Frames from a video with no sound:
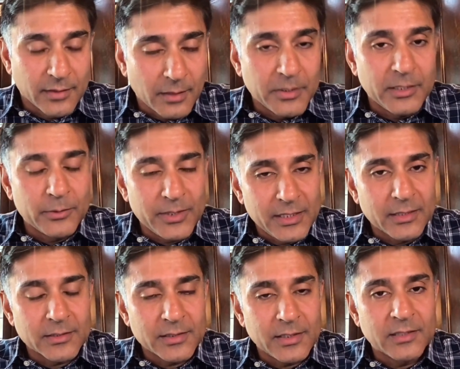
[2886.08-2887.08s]

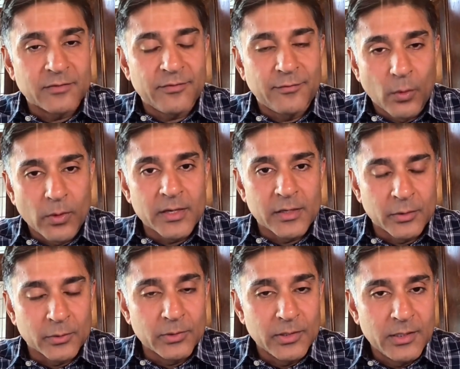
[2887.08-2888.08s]
WERC is for
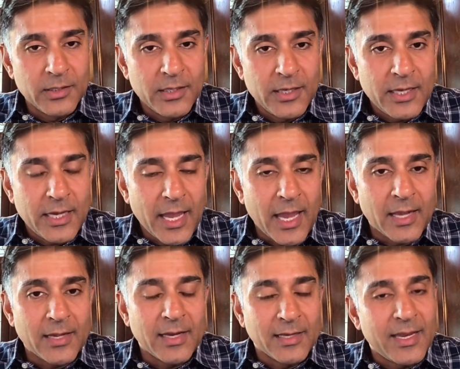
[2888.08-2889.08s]
you,
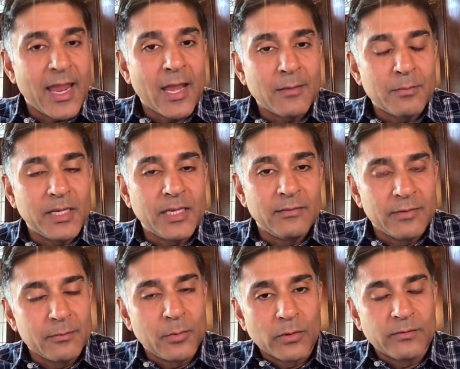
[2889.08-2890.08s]
and it can be
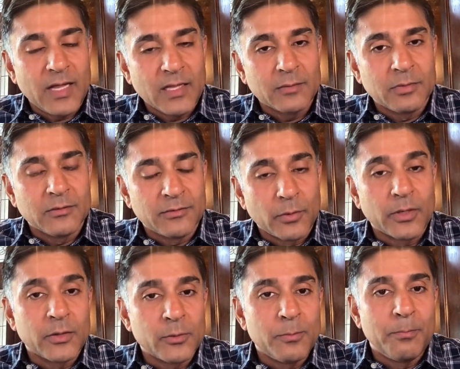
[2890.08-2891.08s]
even more valuable for
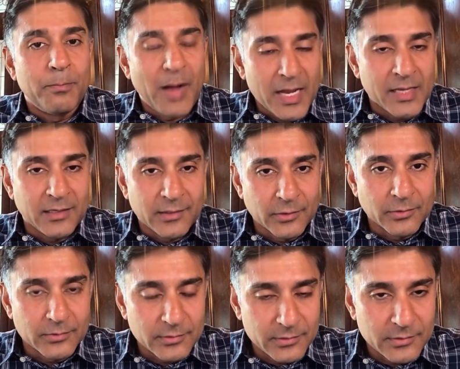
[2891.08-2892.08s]
you by you
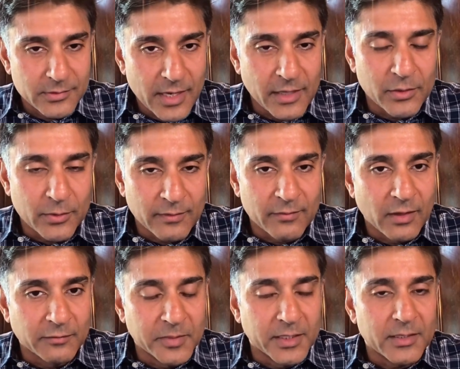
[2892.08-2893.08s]
and your
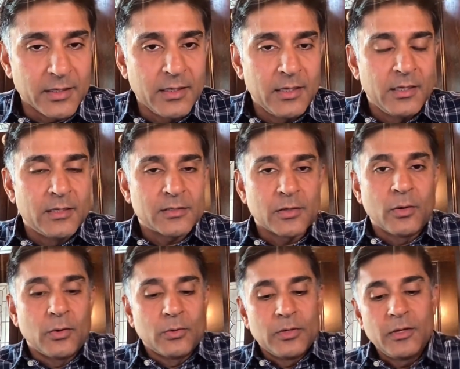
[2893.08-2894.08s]
involvement.
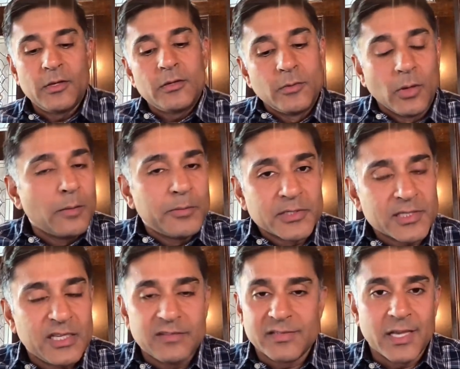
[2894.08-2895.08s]
So roll up your
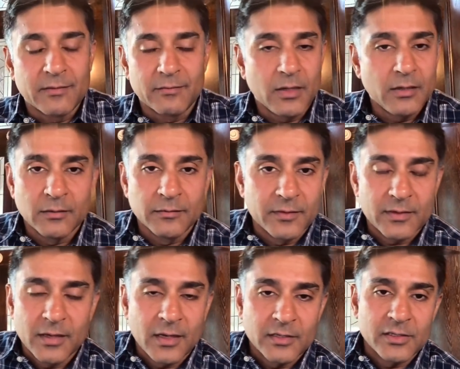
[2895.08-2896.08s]
sleeves, get involved,
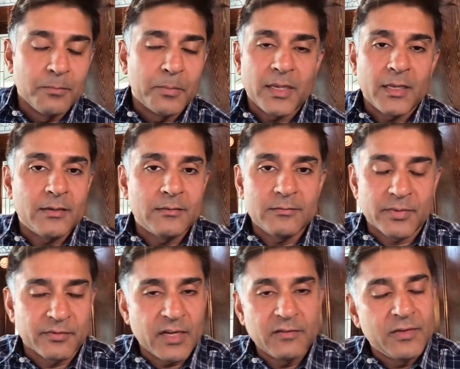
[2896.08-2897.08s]
jump in,
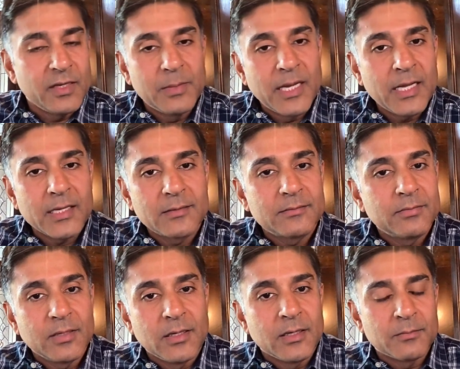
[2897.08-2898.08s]
provide feedback,
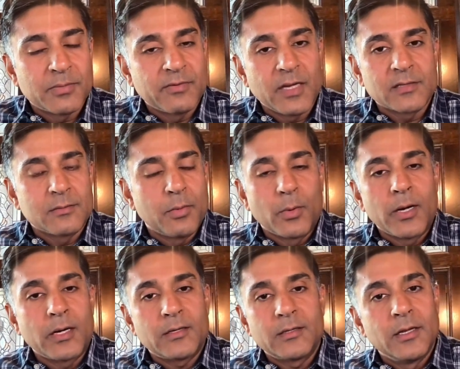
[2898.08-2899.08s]
provide
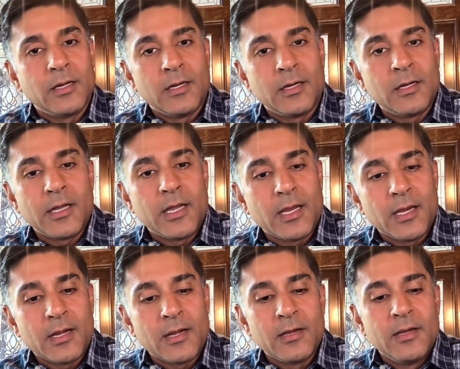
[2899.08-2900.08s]
support.
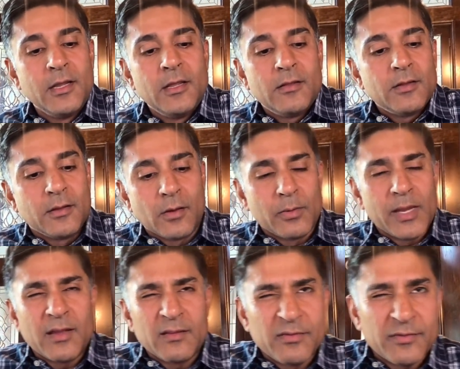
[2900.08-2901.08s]
And we
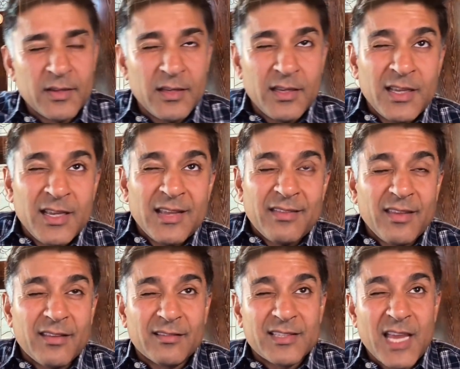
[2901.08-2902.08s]
have, I
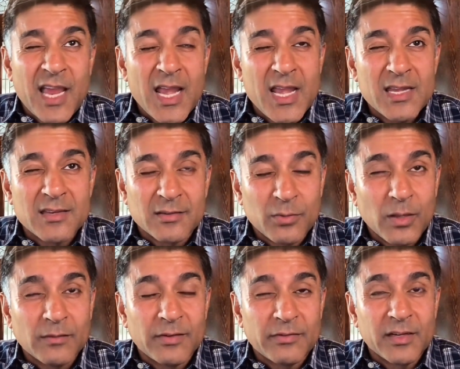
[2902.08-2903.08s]
think, 10 to
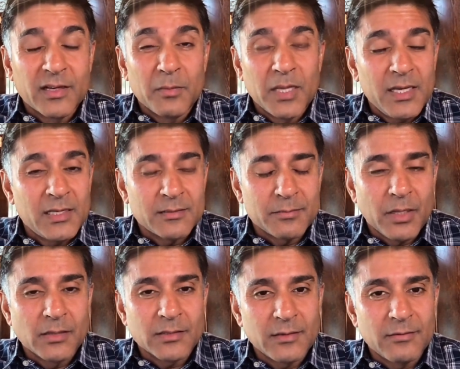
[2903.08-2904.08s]
12 different committees and
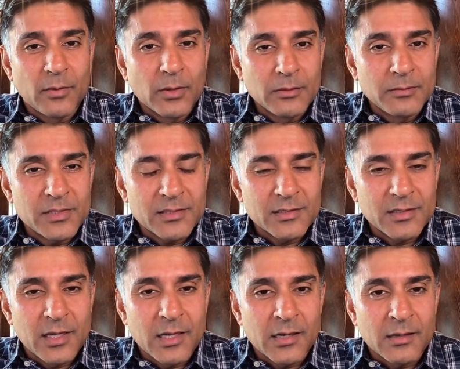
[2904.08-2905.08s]
policy forums,
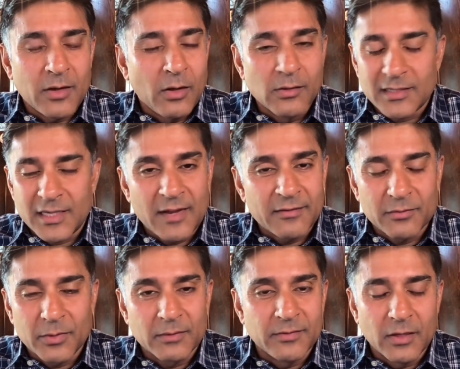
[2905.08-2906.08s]
all
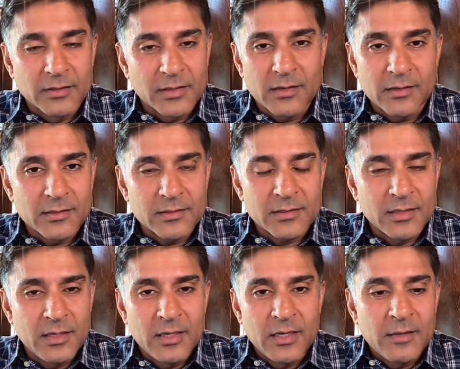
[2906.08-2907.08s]
staffed with
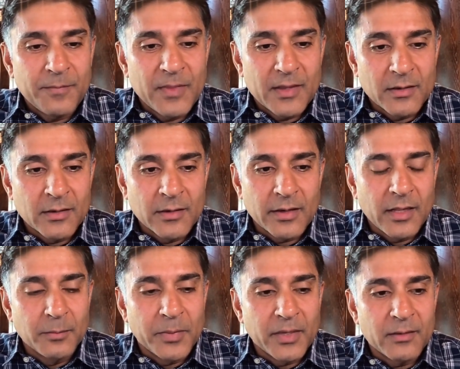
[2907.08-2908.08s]
volunteers that are
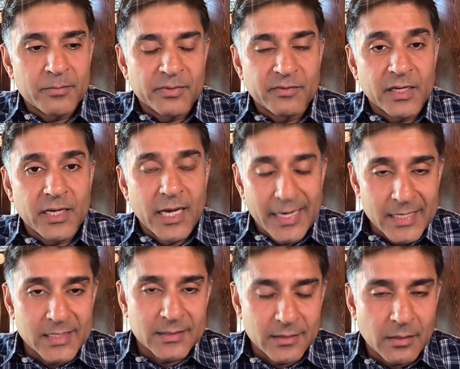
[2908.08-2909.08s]
helping provide
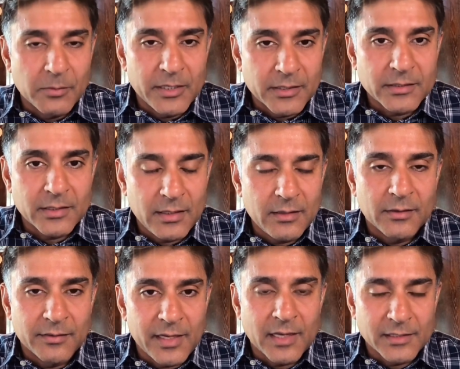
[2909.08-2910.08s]
guidance to WERC
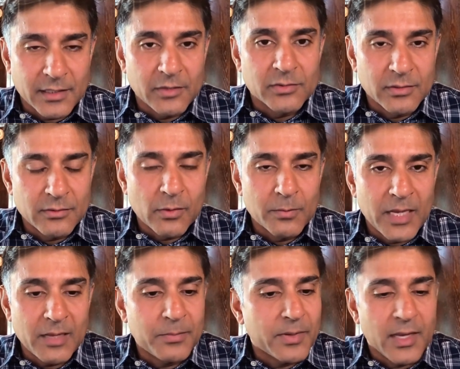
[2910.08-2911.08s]
on the execution
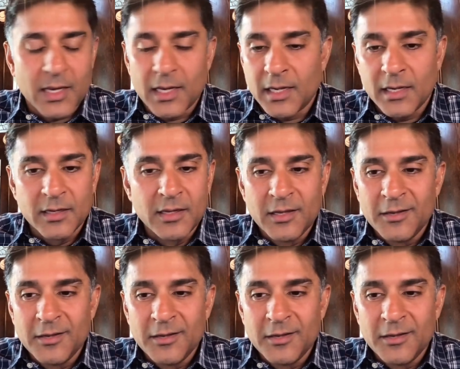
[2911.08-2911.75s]
roadmap. And,